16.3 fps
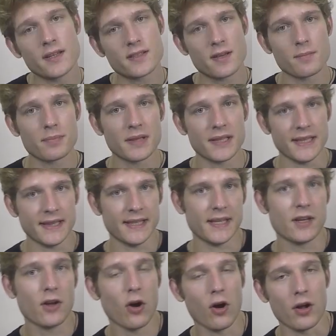completely
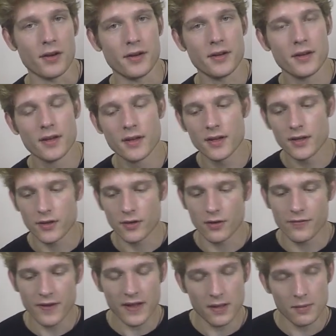gone. Your
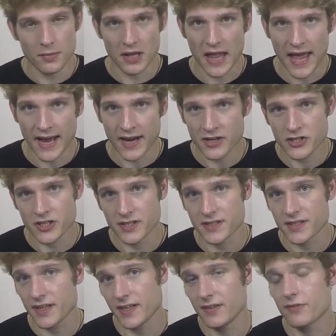available actions
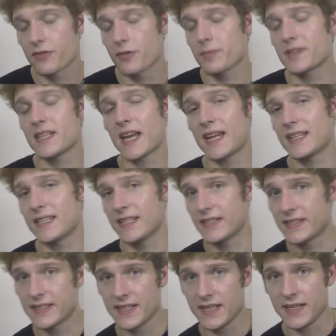in From Sand to
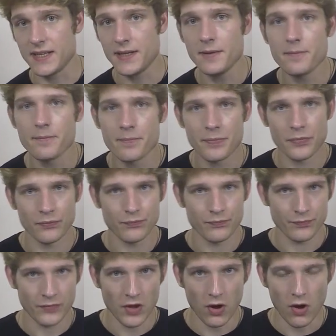Sea
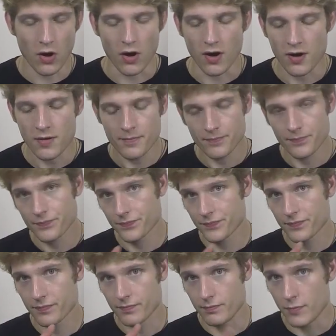are
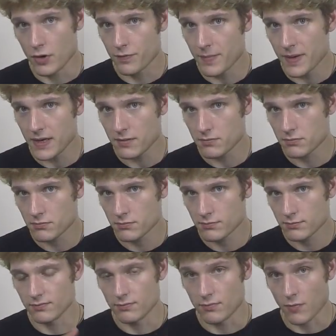movement,
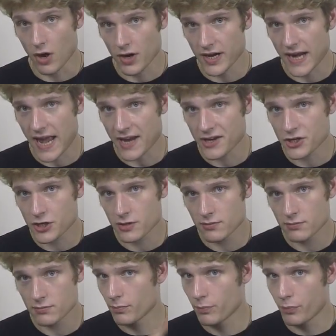market
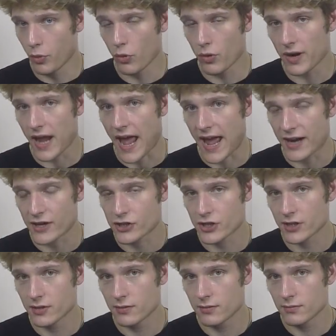action, port
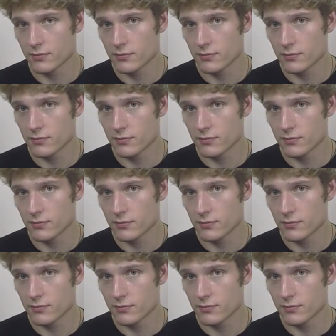action,